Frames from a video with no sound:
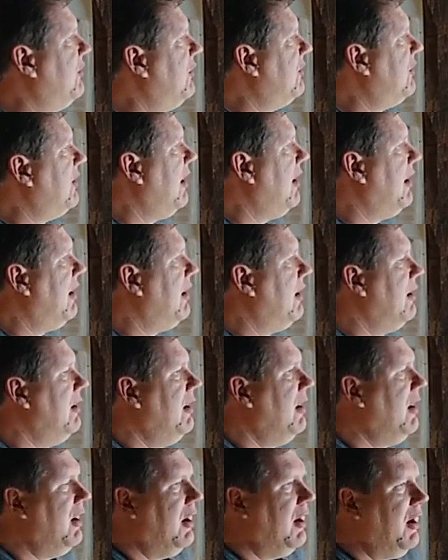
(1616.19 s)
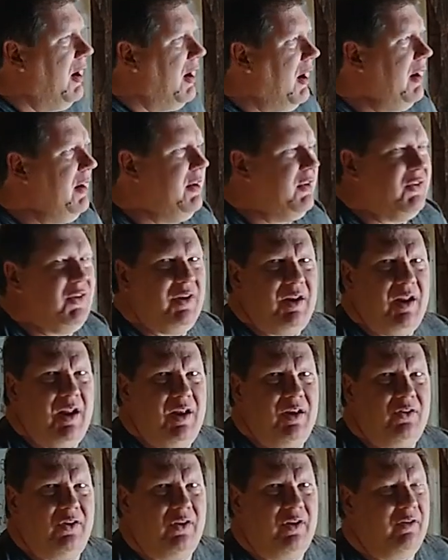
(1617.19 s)
this is kind of, I didn't think
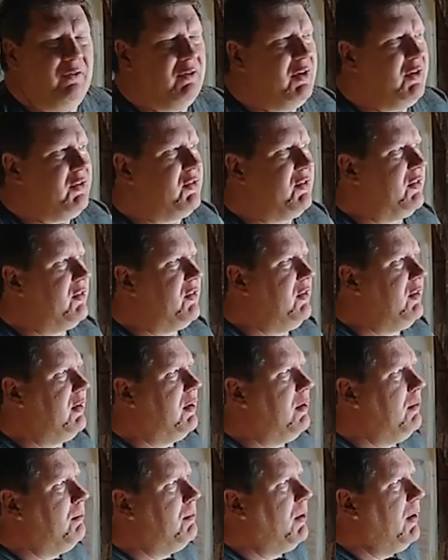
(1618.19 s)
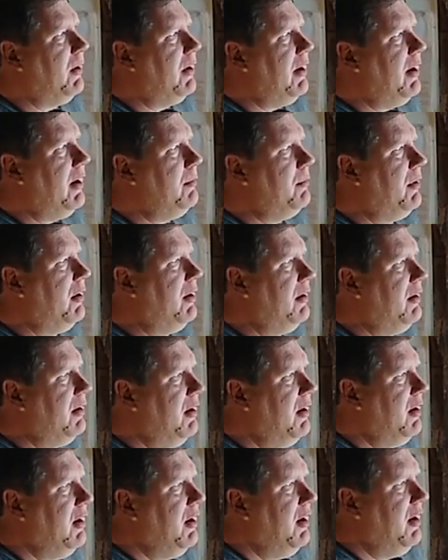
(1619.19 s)
Anthony Richardson could play, but